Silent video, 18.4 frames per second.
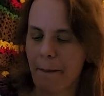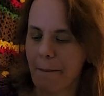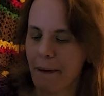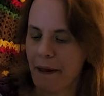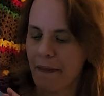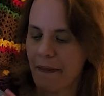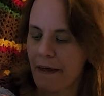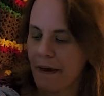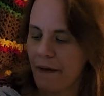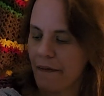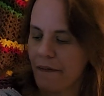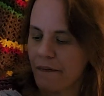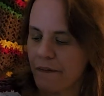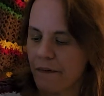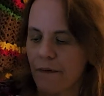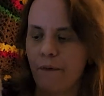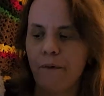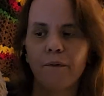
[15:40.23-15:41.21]
mean, they
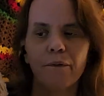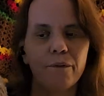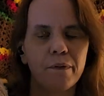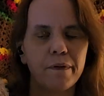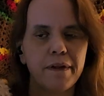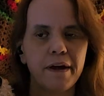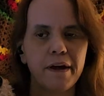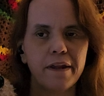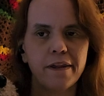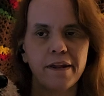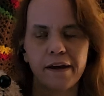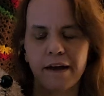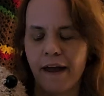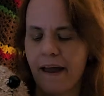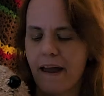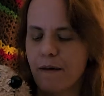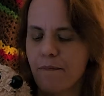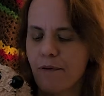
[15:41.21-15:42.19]
do. The
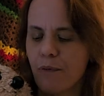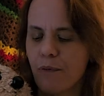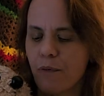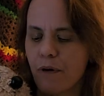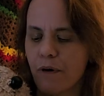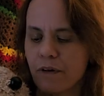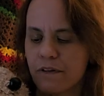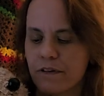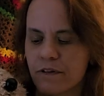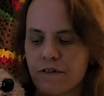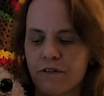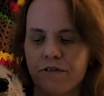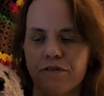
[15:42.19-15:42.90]
cable work just